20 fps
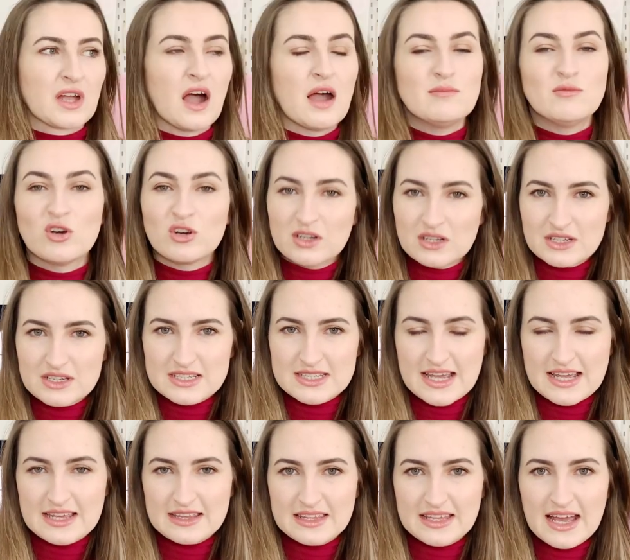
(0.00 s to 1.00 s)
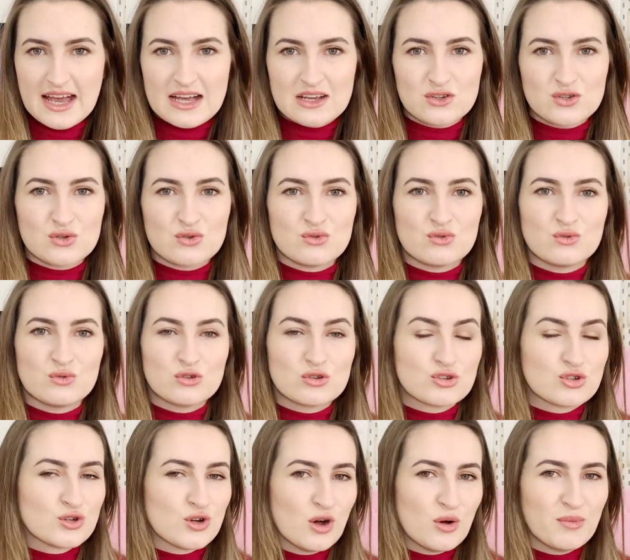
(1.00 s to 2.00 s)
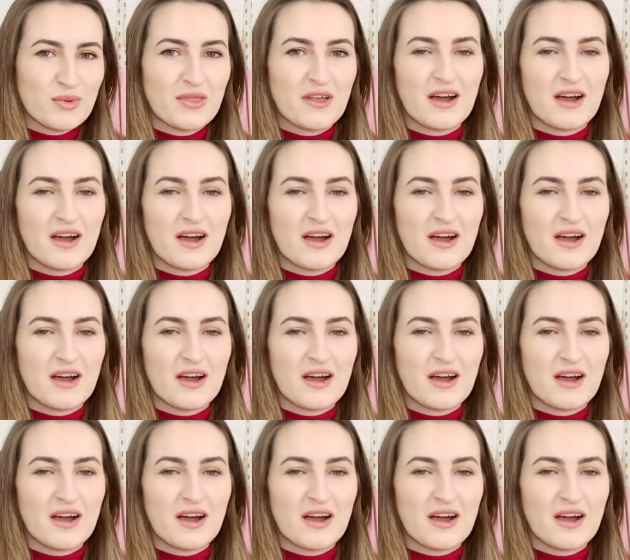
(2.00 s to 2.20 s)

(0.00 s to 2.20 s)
I'm not going to say the actual shop